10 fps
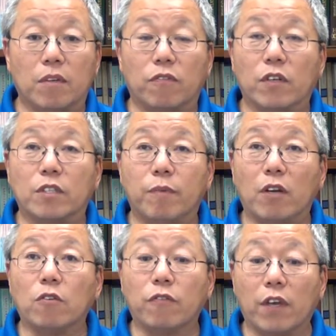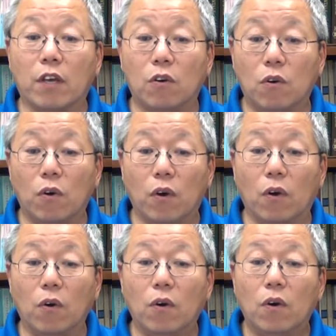But for spiral fin
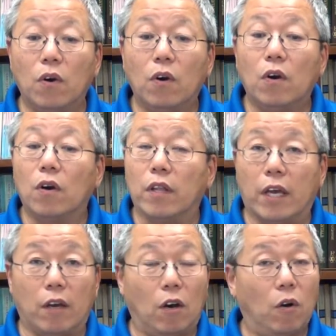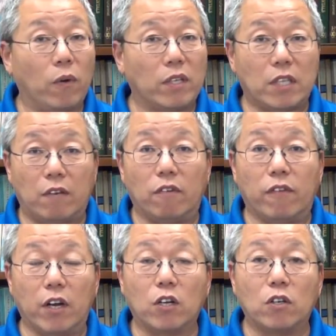coil, they always have a
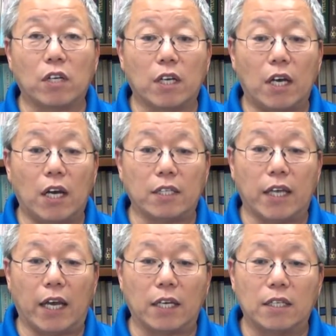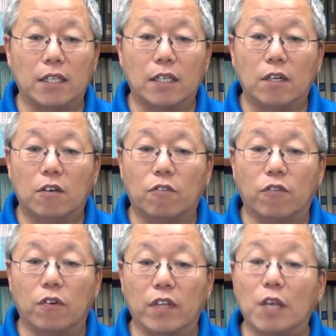very good contact
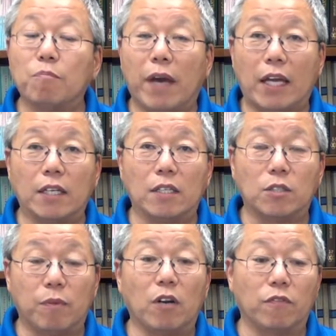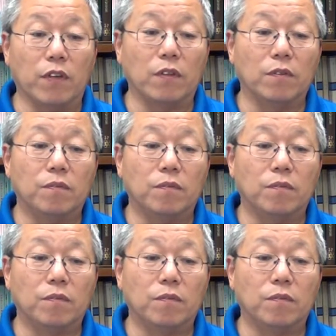for the embedded spiral fin.